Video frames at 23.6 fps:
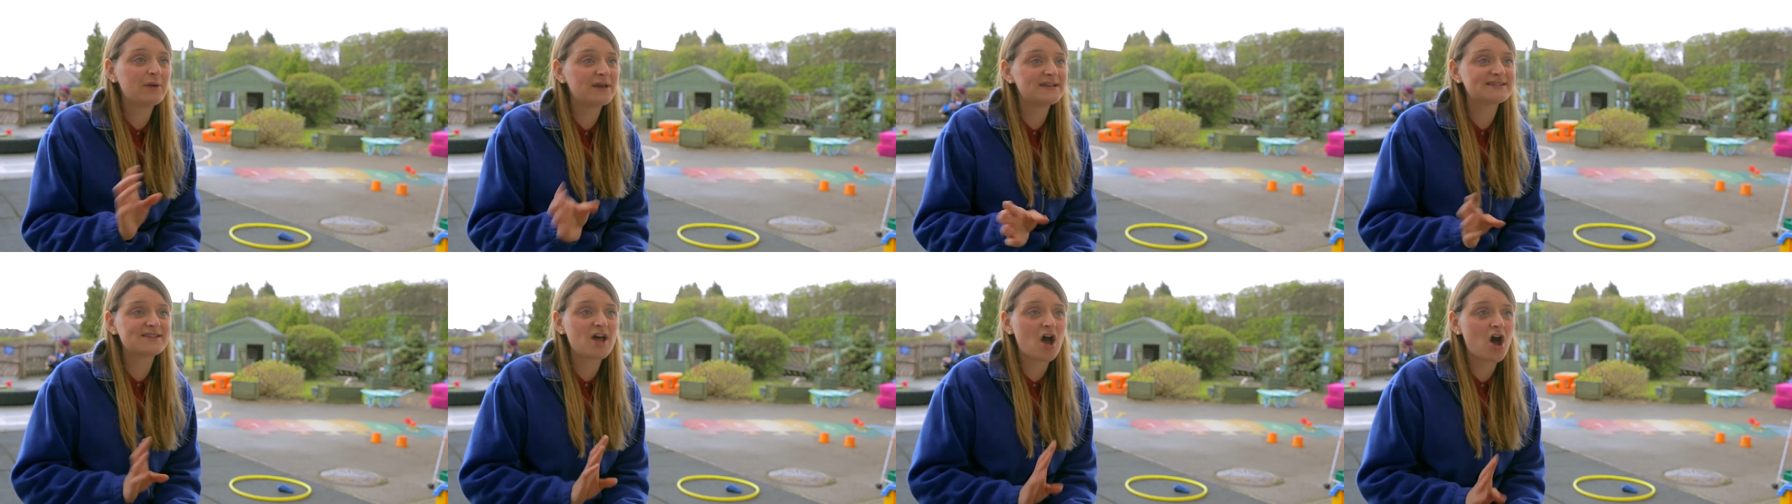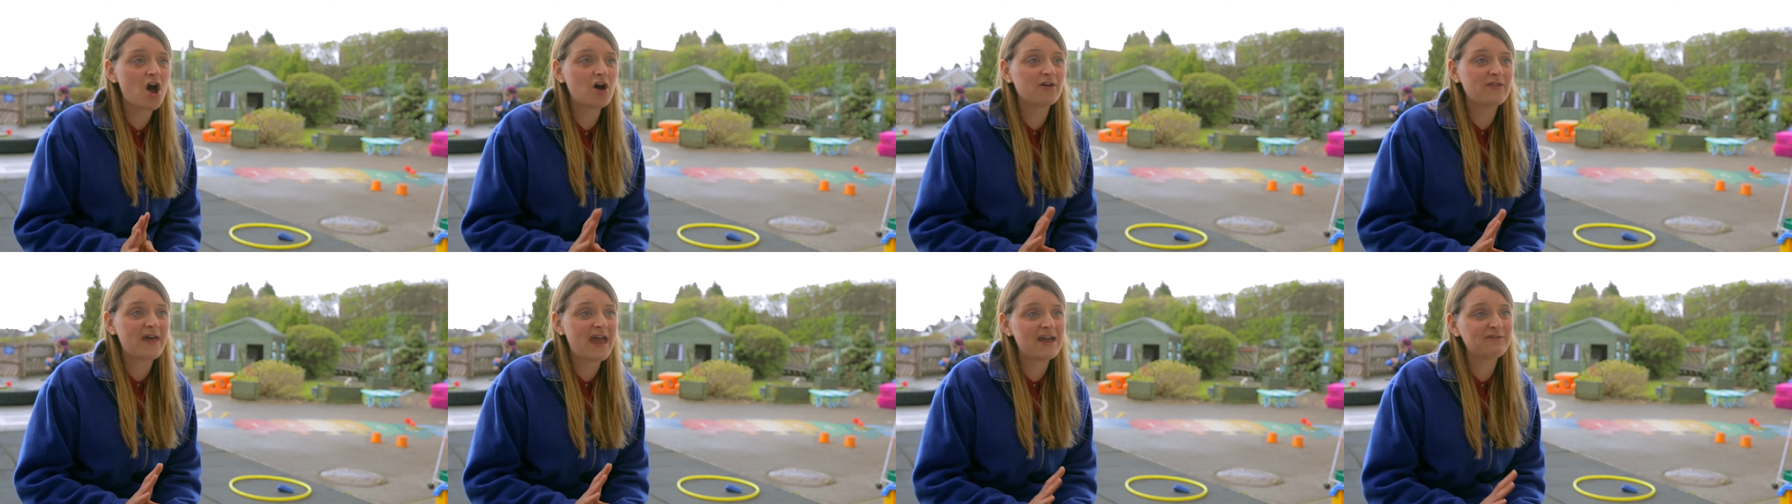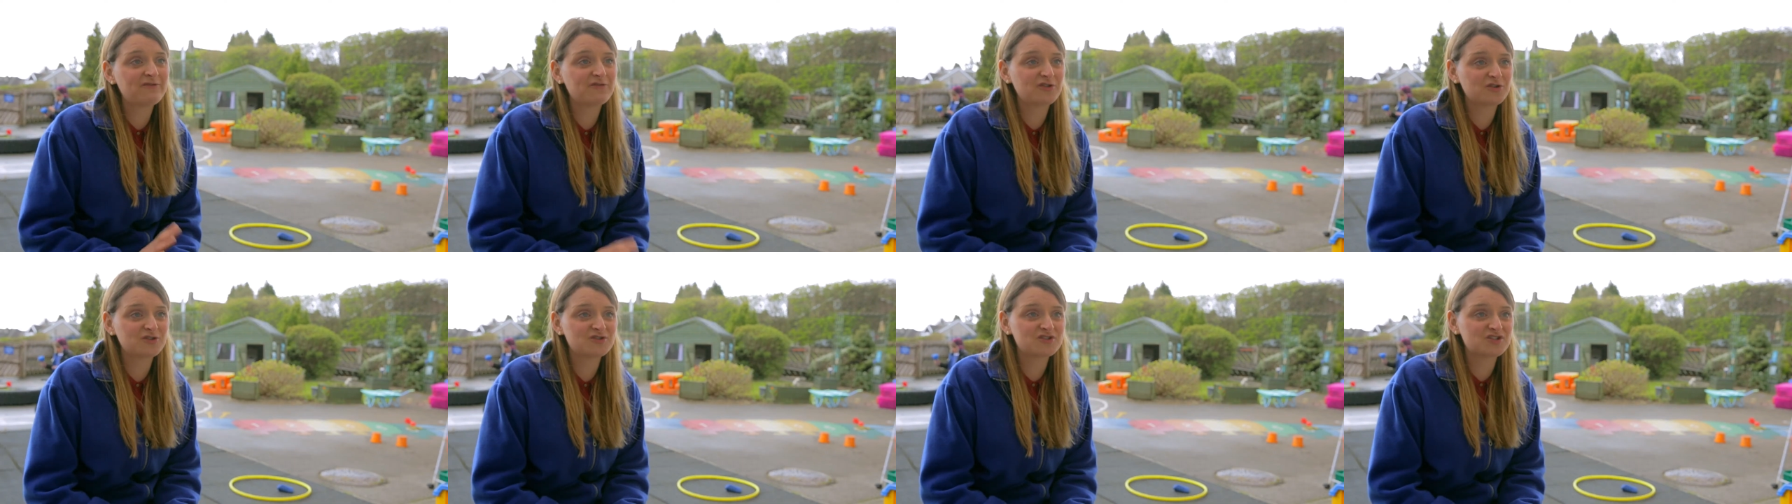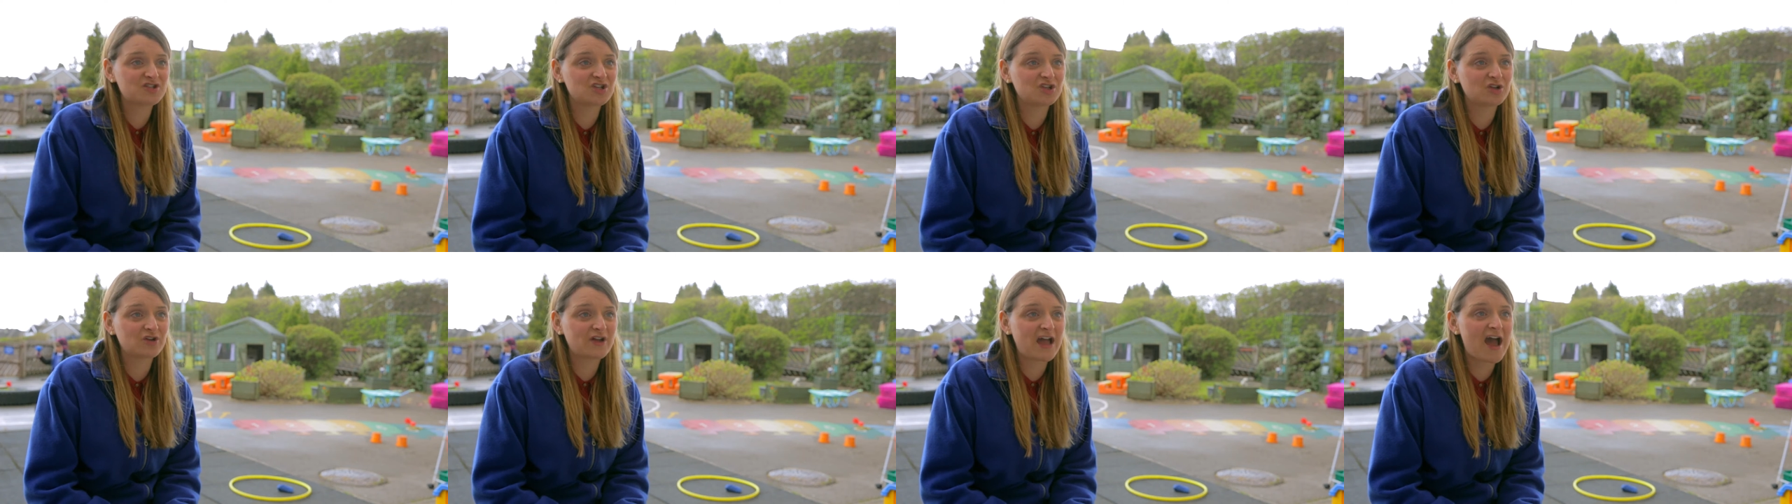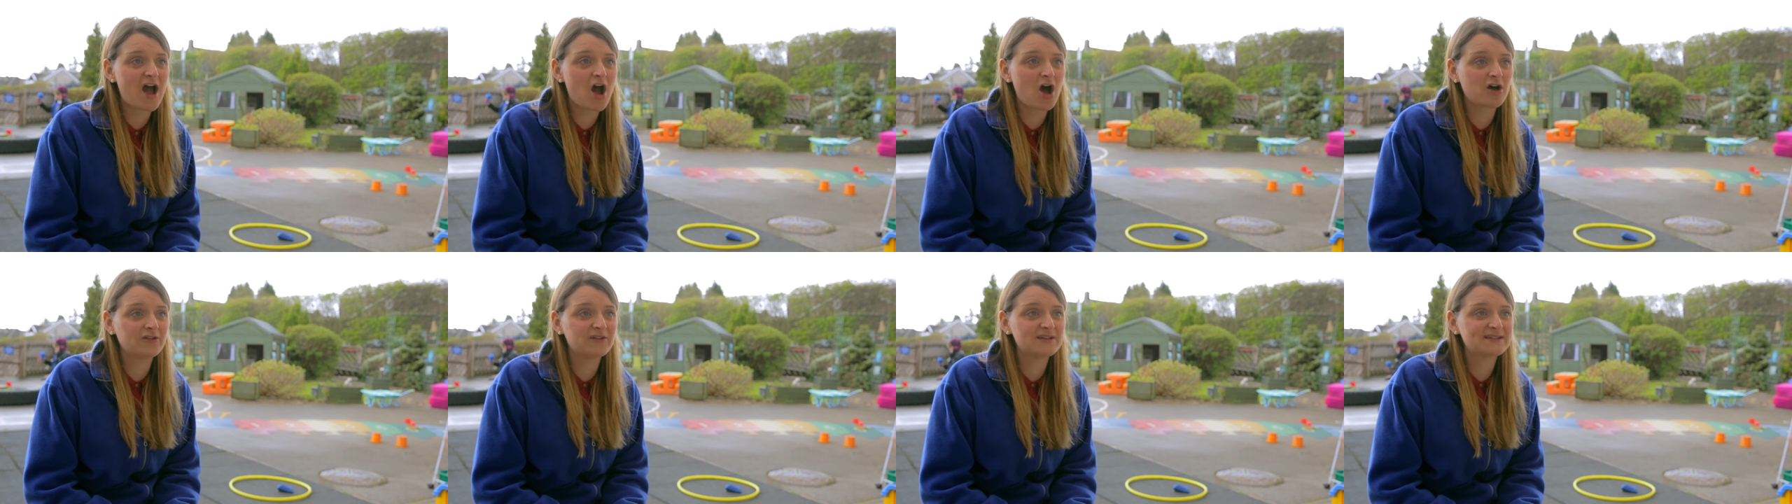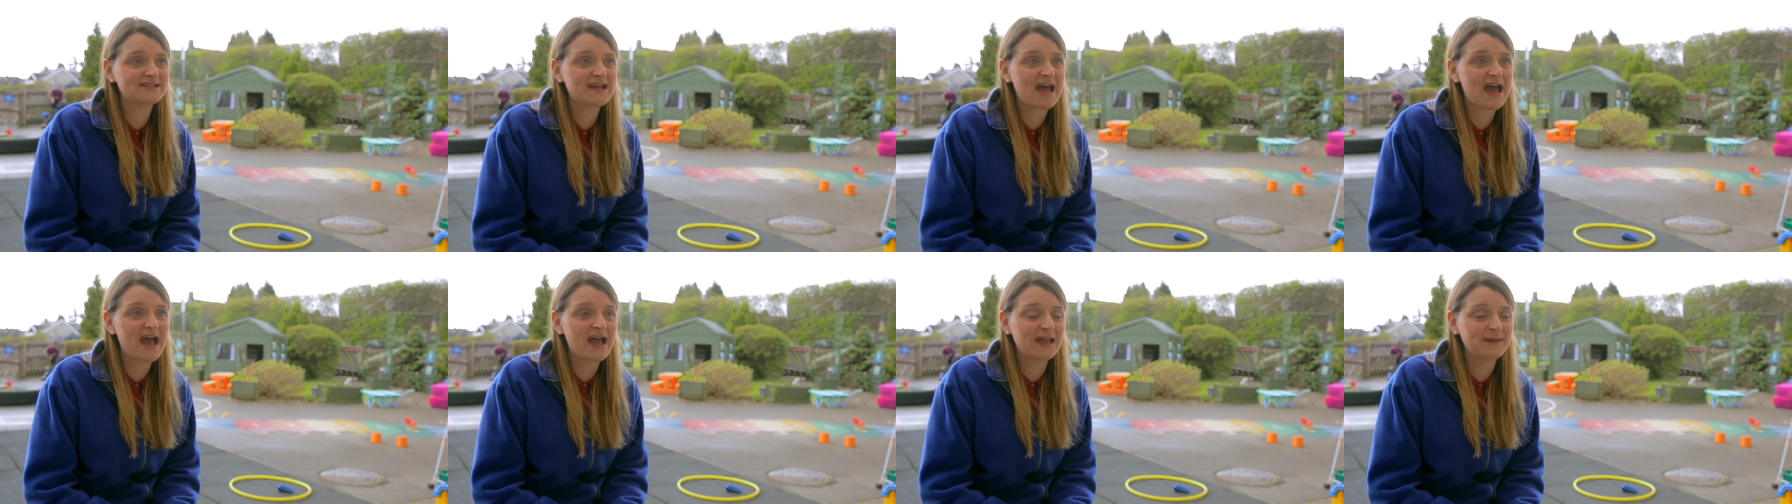it's all there for us to look at all the
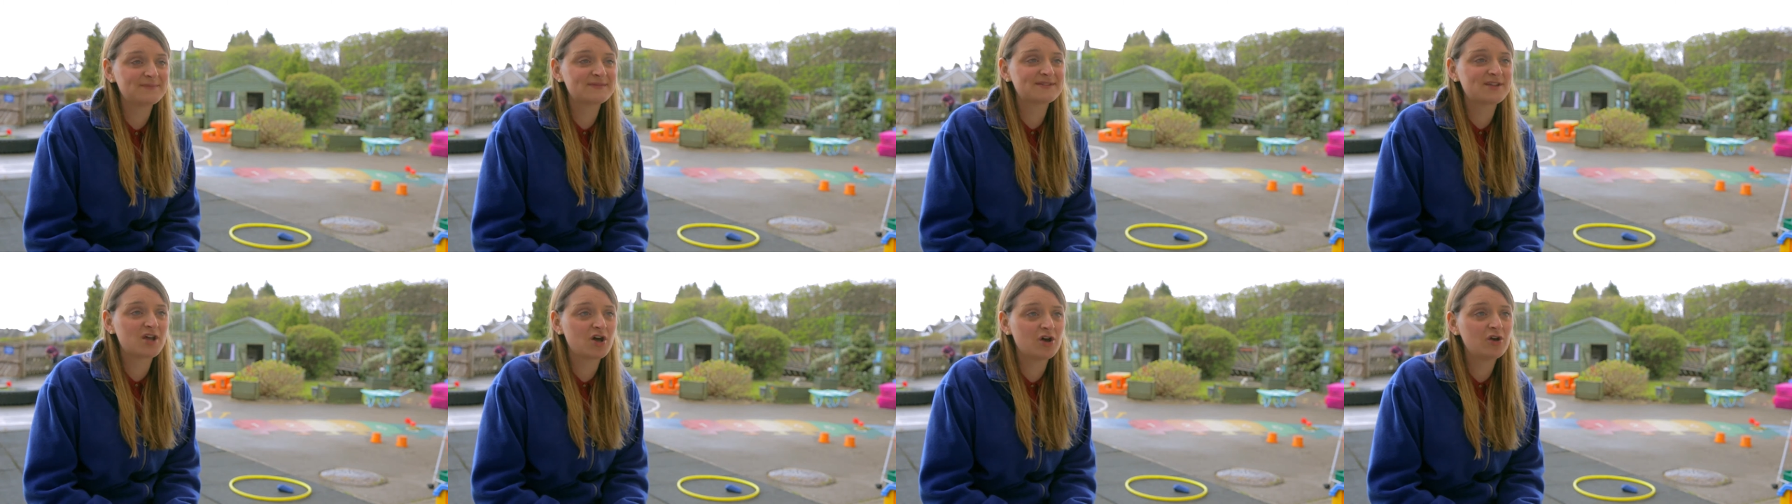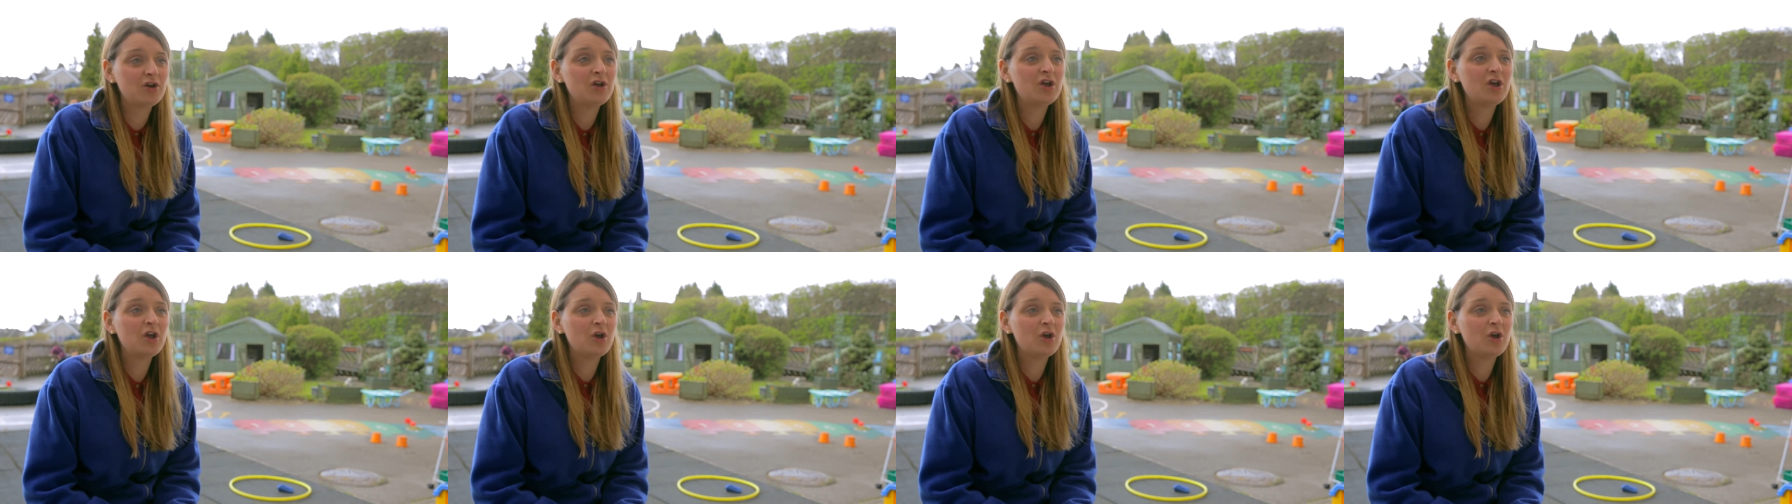time, so